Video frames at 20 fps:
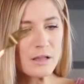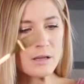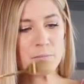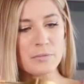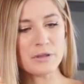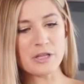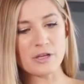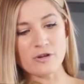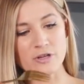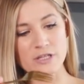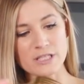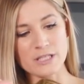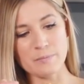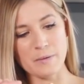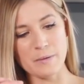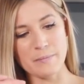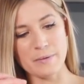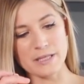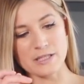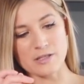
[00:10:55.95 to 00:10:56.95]
But the
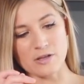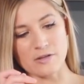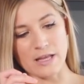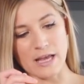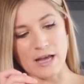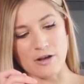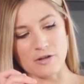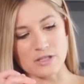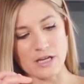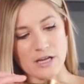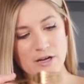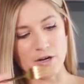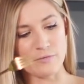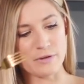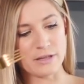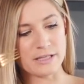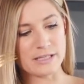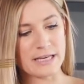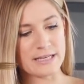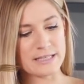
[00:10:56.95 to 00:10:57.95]
crispy bits on the outside are
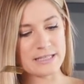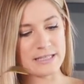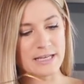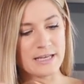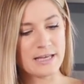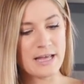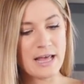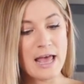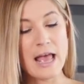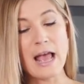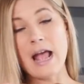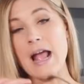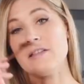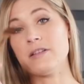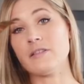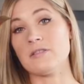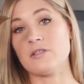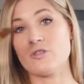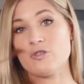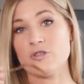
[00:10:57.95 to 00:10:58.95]
really tasty, and
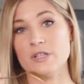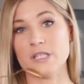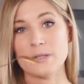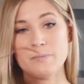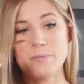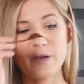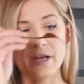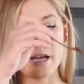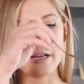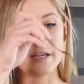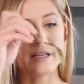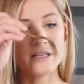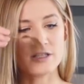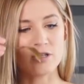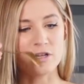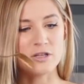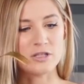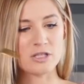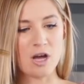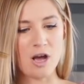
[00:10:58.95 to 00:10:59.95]
then the crispy onions
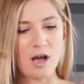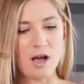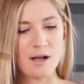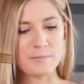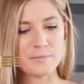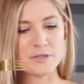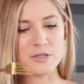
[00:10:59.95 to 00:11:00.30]
on top.